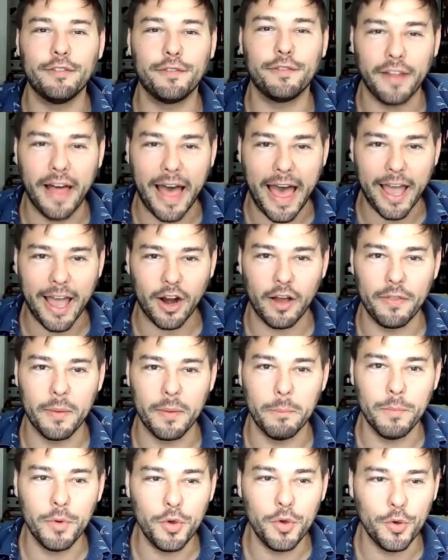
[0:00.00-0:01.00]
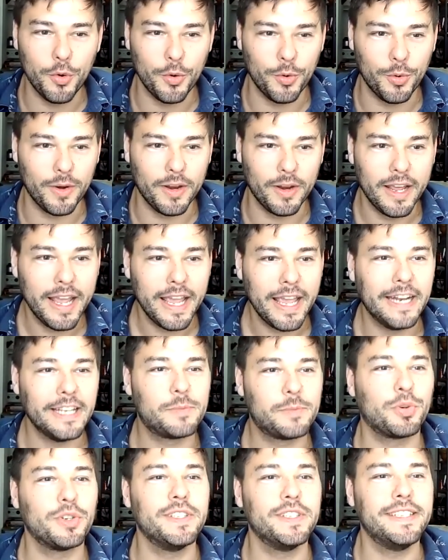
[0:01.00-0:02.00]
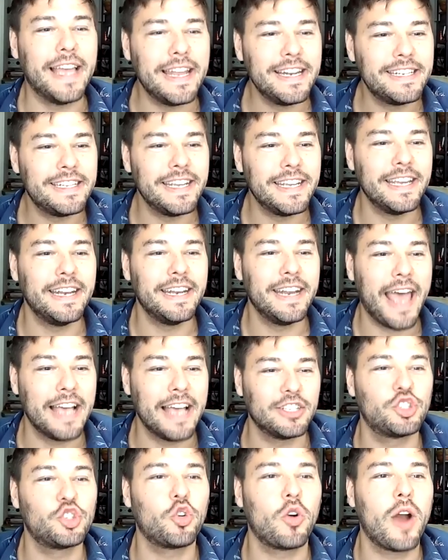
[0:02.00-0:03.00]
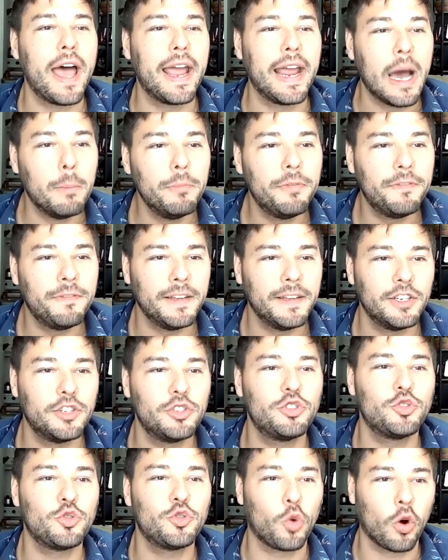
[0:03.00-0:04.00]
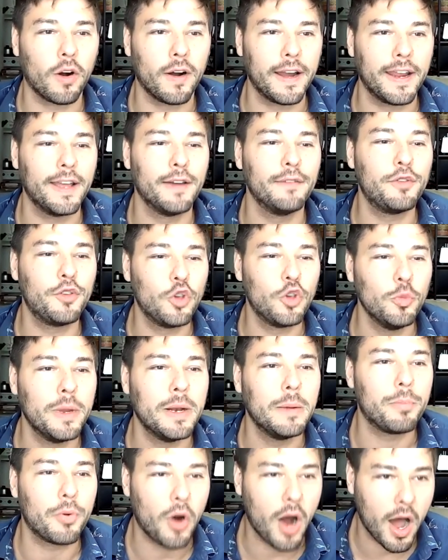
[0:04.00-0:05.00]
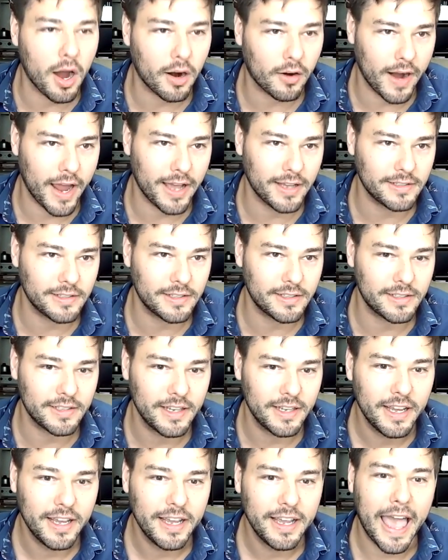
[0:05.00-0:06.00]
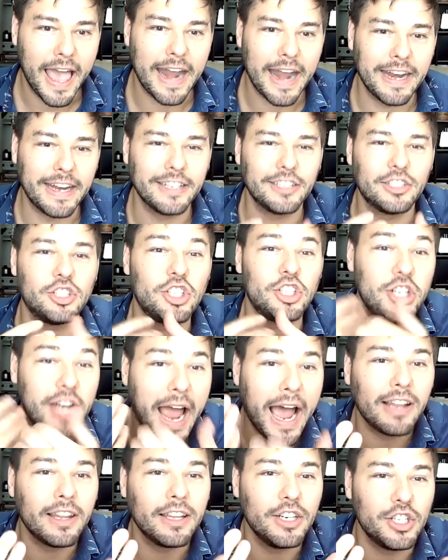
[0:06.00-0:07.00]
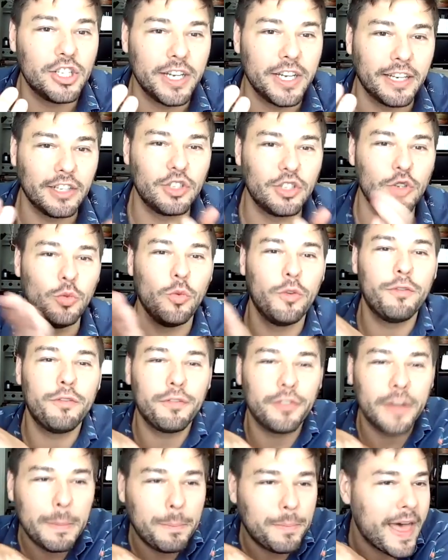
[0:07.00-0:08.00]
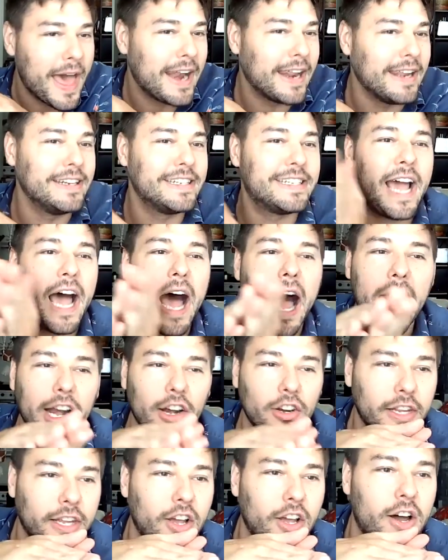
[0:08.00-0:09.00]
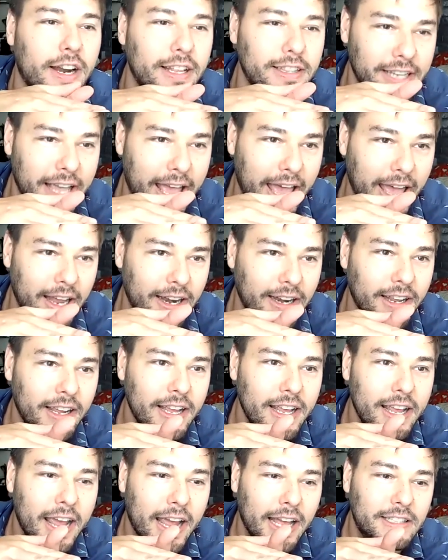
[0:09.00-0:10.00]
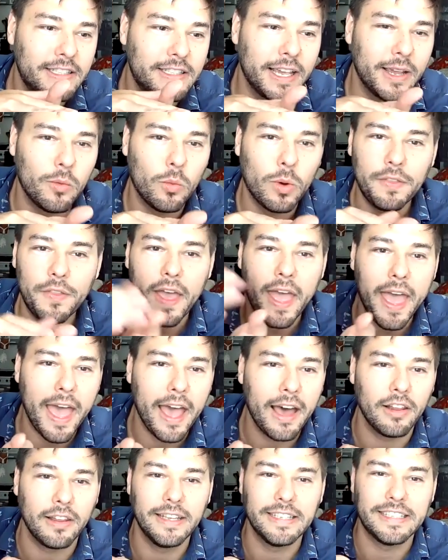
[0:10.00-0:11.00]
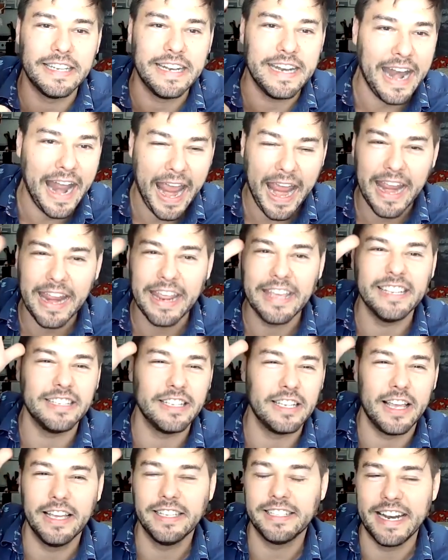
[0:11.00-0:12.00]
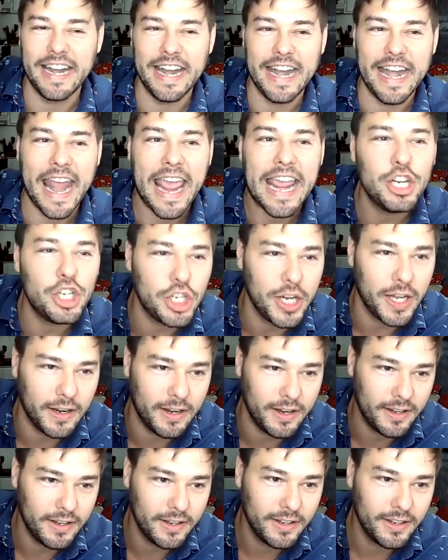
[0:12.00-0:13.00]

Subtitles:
flag on the moon, it is presented as a triumphant story of human progress. And it is challenging to flip that entirely on its head and say, what the hell is a nation